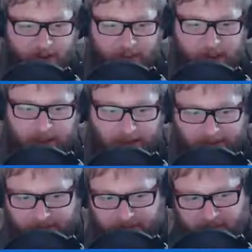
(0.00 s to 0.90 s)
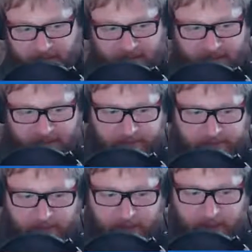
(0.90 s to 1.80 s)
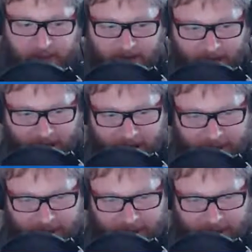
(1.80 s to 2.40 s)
that made Inquisition? Because I'm not sure I want to